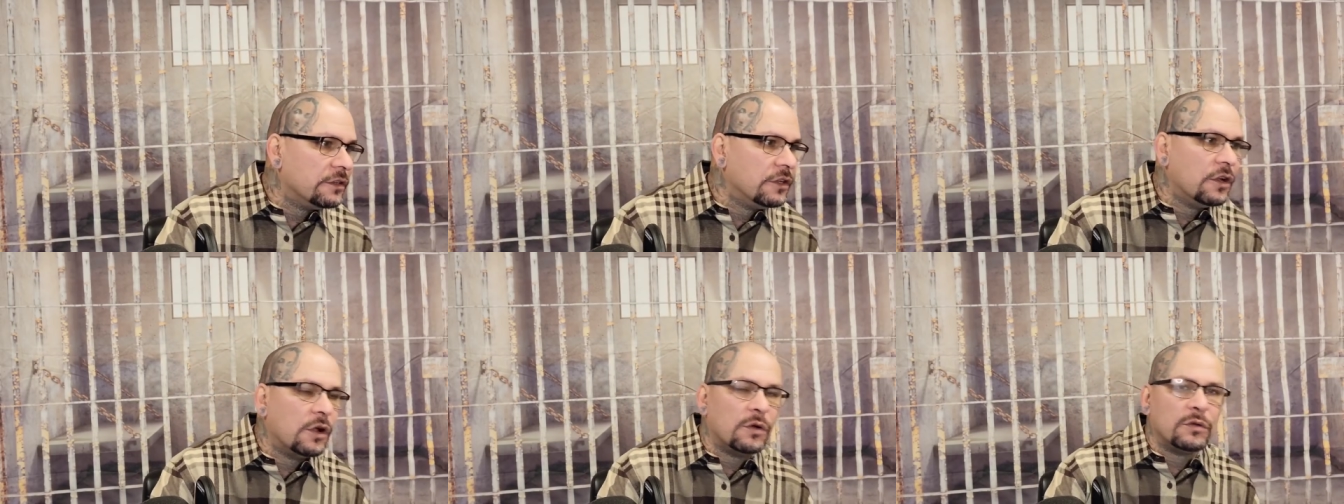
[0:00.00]

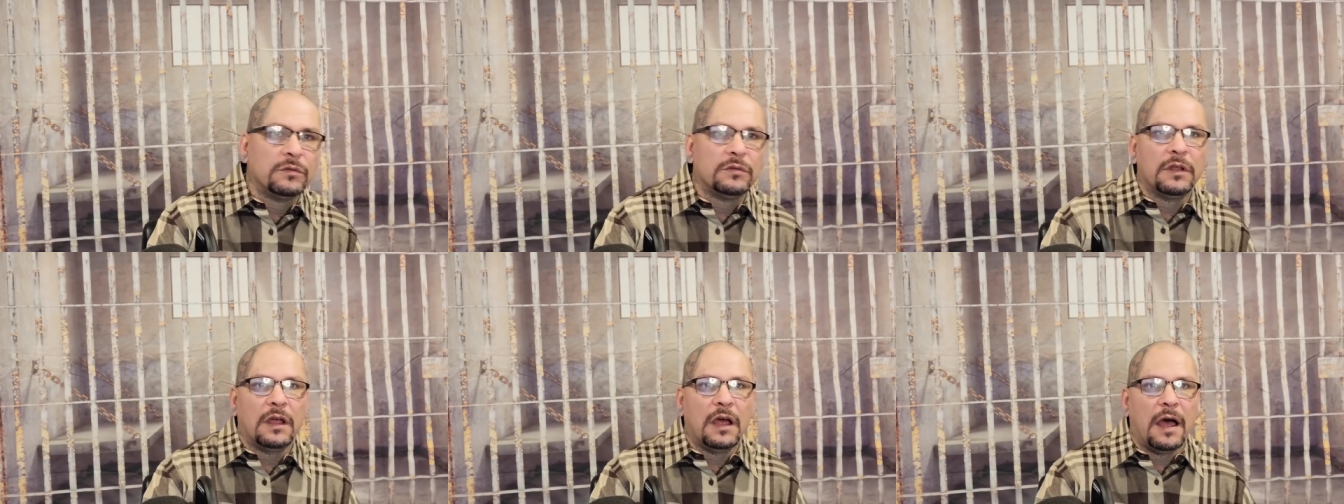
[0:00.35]
you
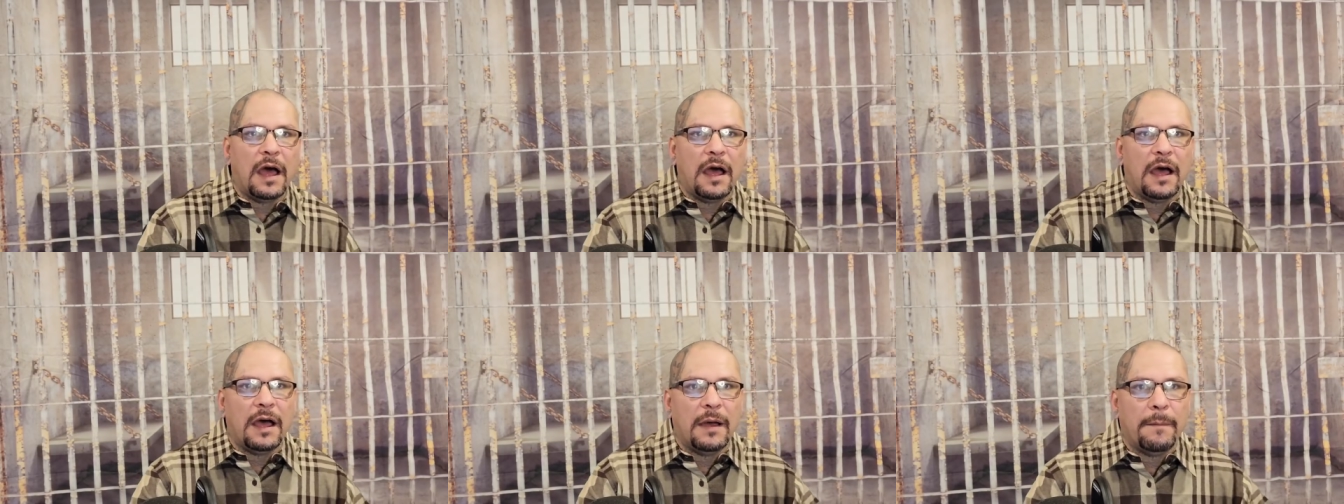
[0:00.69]
know, uh,
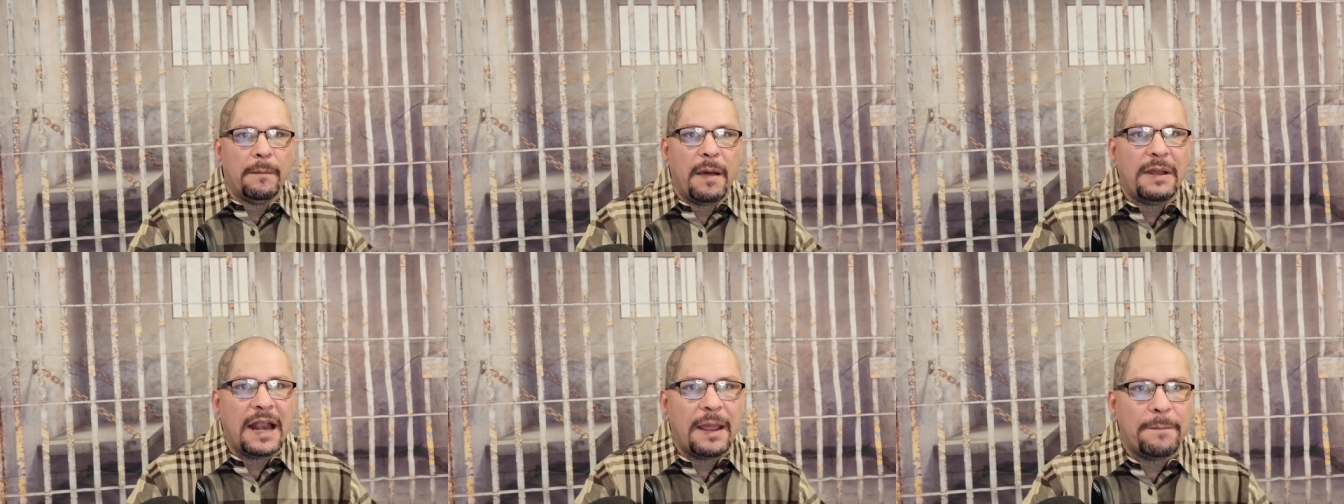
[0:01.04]
uh,
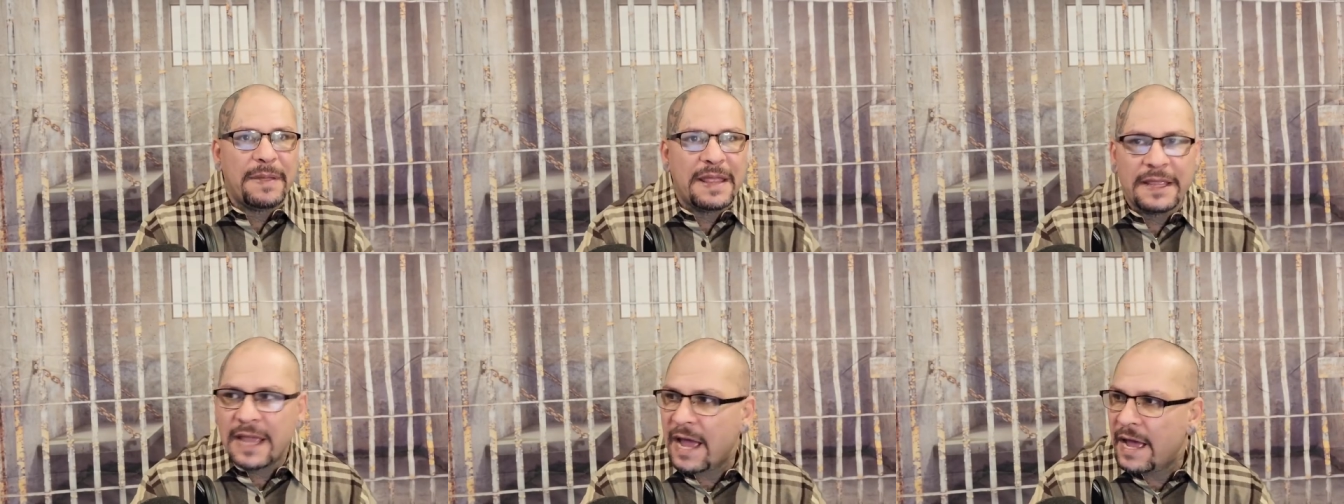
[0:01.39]
mama la
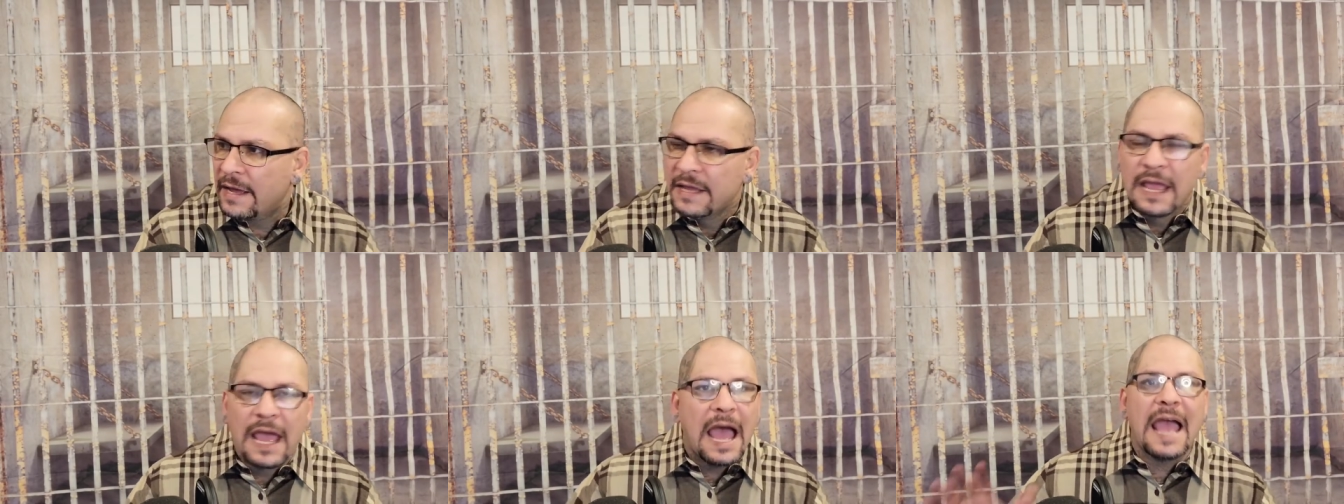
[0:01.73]
pinga.